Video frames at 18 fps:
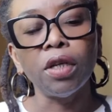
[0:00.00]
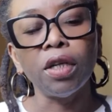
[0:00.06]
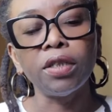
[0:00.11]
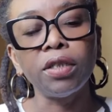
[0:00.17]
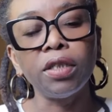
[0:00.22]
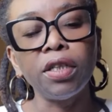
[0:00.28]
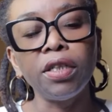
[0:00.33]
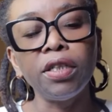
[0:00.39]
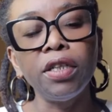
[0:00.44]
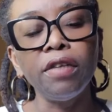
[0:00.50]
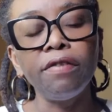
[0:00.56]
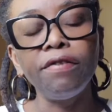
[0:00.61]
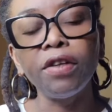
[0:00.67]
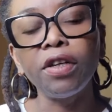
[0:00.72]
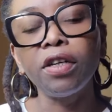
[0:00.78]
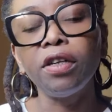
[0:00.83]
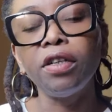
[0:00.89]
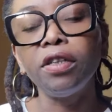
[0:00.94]
A
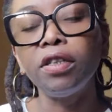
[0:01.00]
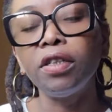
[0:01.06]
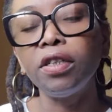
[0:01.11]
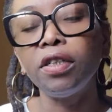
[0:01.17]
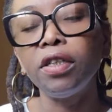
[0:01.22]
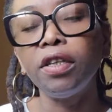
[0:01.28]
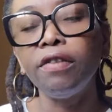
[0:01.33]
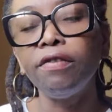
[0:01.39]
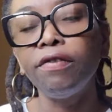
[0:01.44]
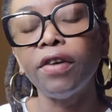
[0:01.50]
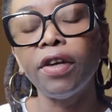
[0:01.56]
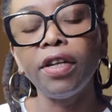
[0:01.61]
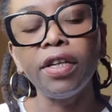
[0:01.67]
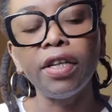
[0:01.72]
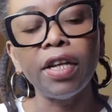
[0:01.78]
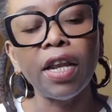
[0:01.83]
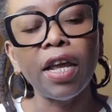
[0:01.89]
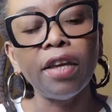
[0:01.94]
significant
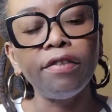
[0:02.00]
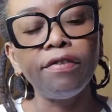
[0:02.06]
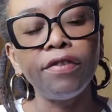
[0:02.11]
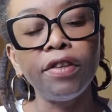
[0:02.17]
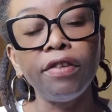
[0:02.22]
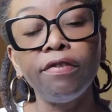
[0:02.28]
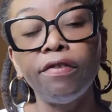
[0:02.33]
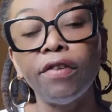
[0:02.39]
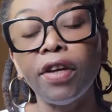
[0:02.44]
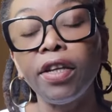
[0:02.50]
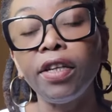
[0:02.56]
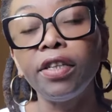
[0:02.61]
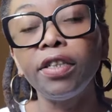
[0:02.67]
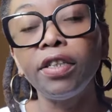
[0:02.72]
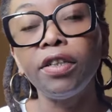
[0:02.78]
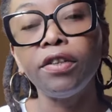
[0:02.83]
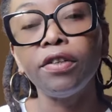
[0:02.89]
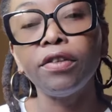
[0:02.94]
event, life
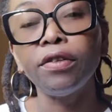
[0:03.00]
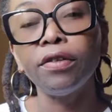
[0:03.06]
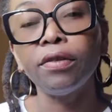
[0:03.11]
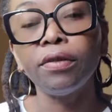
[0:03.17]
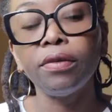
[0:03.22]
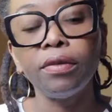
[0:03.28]
event here,